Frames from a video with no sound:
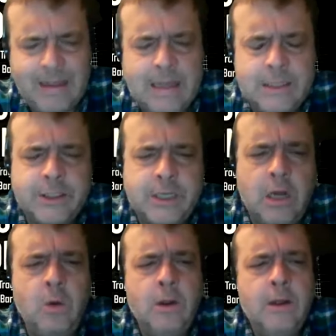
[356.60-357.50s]
And
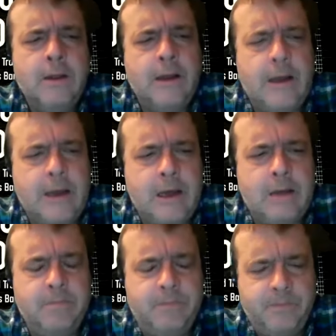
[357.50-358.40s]
so
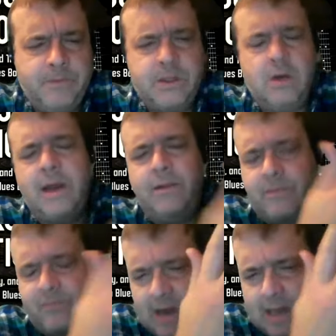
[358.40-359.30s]
um, so I
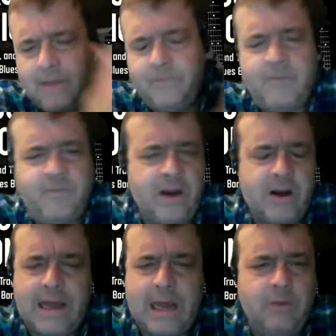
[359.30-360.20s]
finally
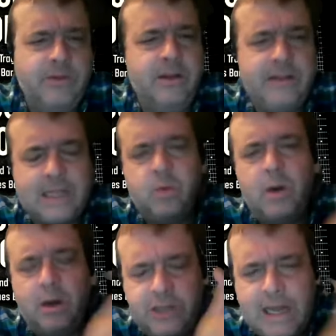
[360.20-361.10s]
figured out that that's
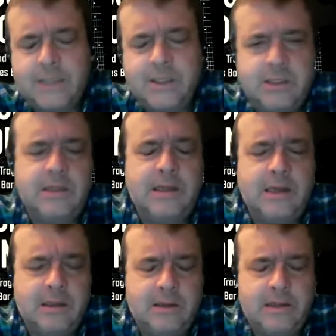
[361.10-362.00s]
where Jackson's
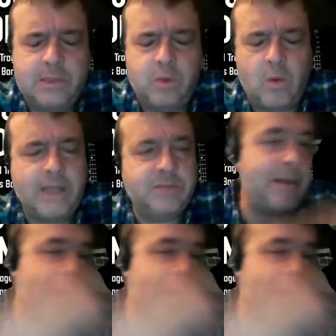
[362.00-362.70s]
uh, that's where widespread